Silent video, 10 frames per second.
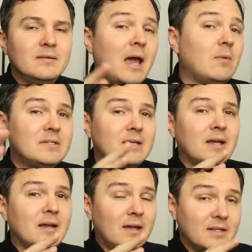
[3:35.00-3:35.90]
that was
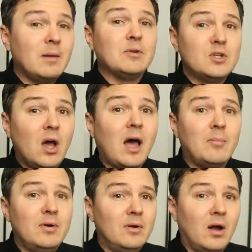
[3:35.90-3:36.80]
a double
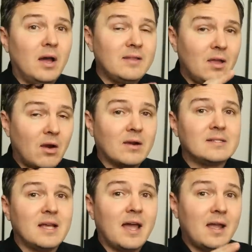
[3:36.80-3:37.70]
top on the
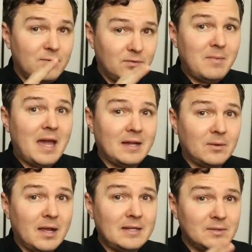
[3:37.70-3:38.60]
RSI for Matic,
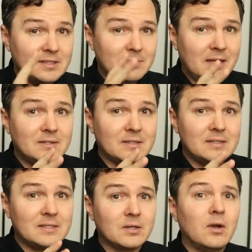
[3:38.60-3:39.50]
right? So that's something else to
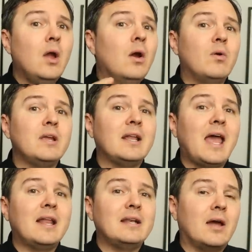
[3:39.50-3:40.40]
consider. Or you can
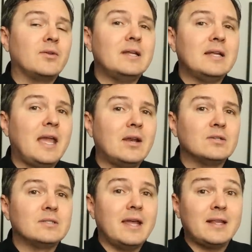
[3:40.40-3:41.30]
add in other
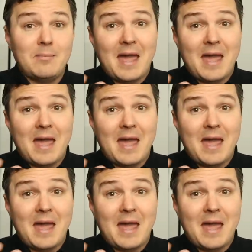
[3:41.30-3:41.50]
indicators like the